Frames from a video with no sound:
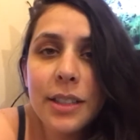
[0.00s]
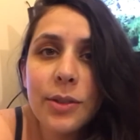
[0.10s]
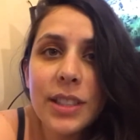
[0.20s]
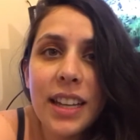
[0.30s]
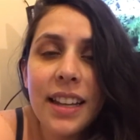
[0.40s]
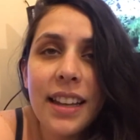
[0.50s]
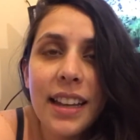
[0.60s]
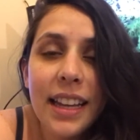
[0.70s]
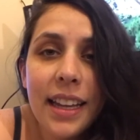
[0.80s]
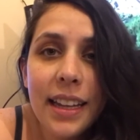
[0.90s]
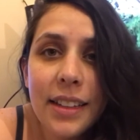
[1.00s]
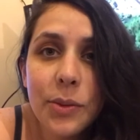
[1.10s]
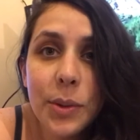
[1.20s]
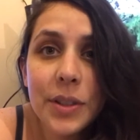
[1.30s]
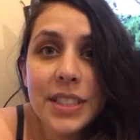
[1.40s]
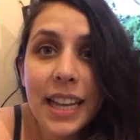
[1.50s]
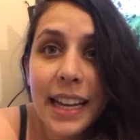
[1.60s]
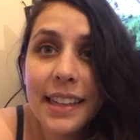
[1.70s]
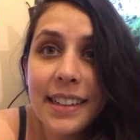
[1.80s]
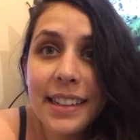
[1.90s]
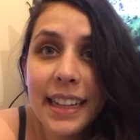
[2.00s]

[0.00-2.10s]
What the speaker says: it was kind of late, we were tired,